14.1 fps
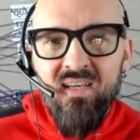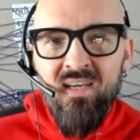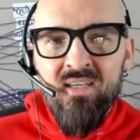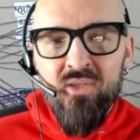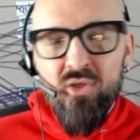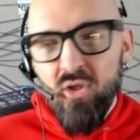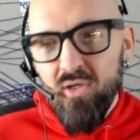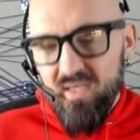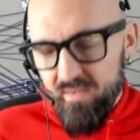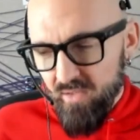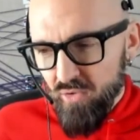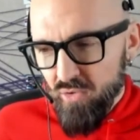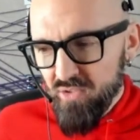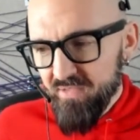you look at
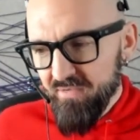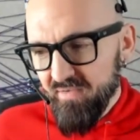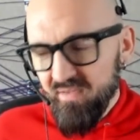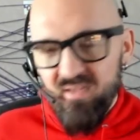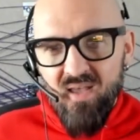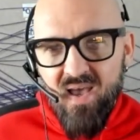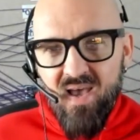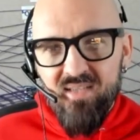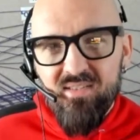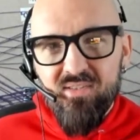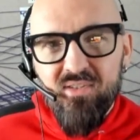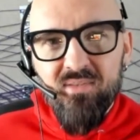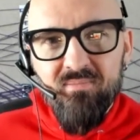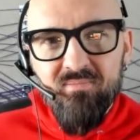those for the
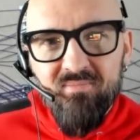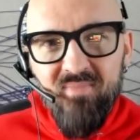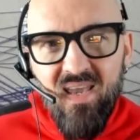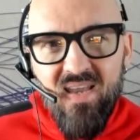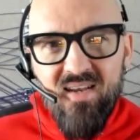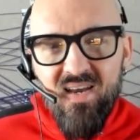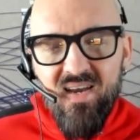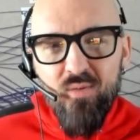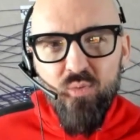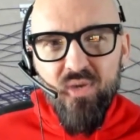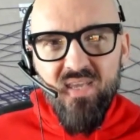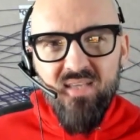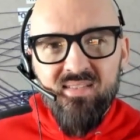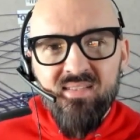last 8-9
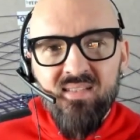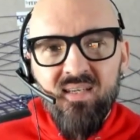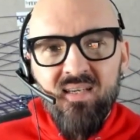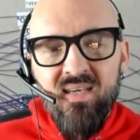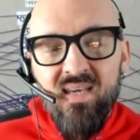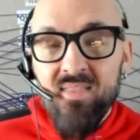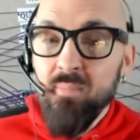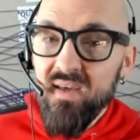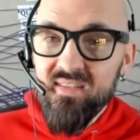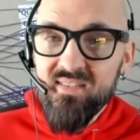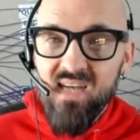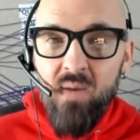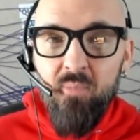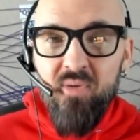weeks, and by the
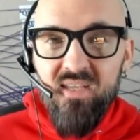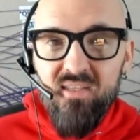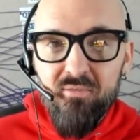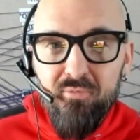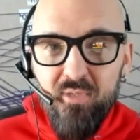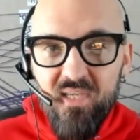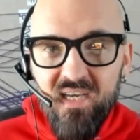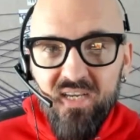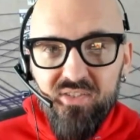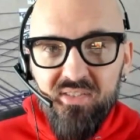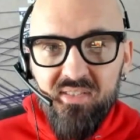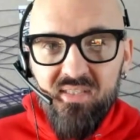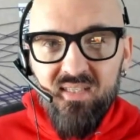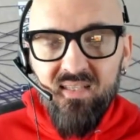time we get to free
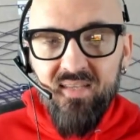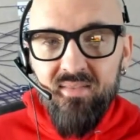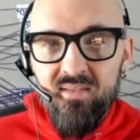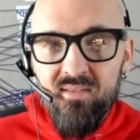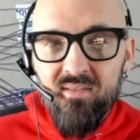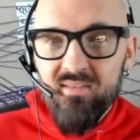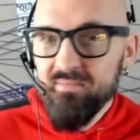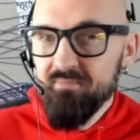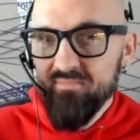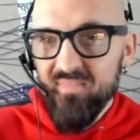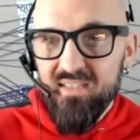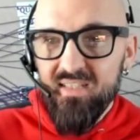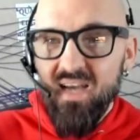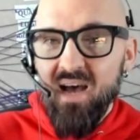agency, like the
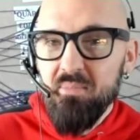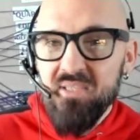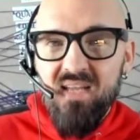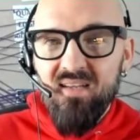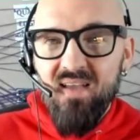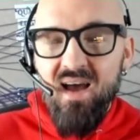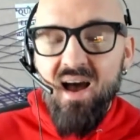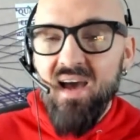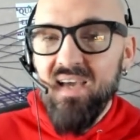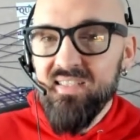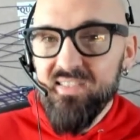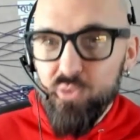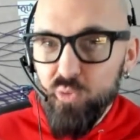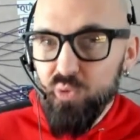top 10
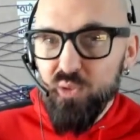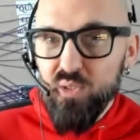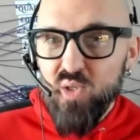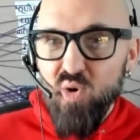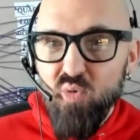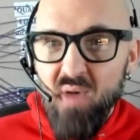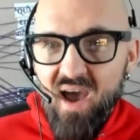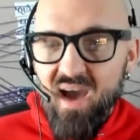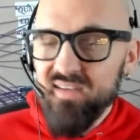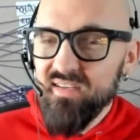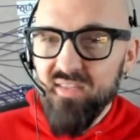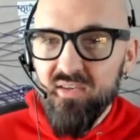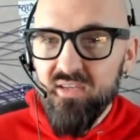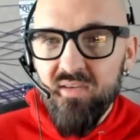guys usually go back
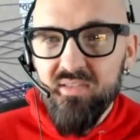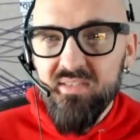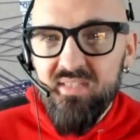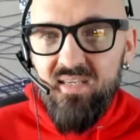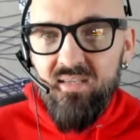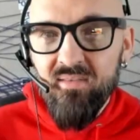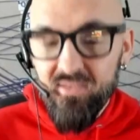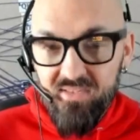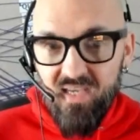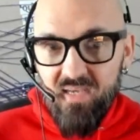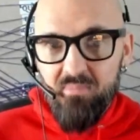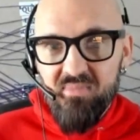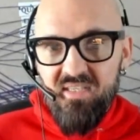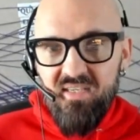to their other team, their
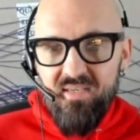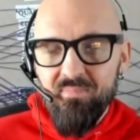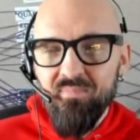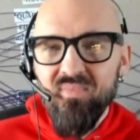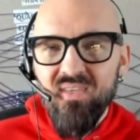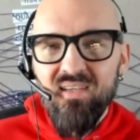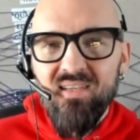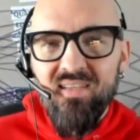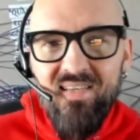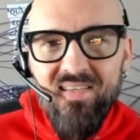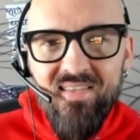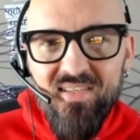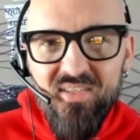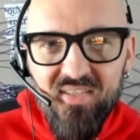same team,
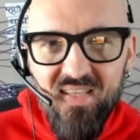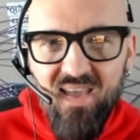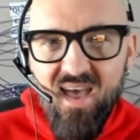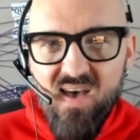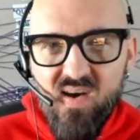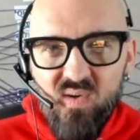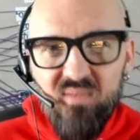and then you're like, ow.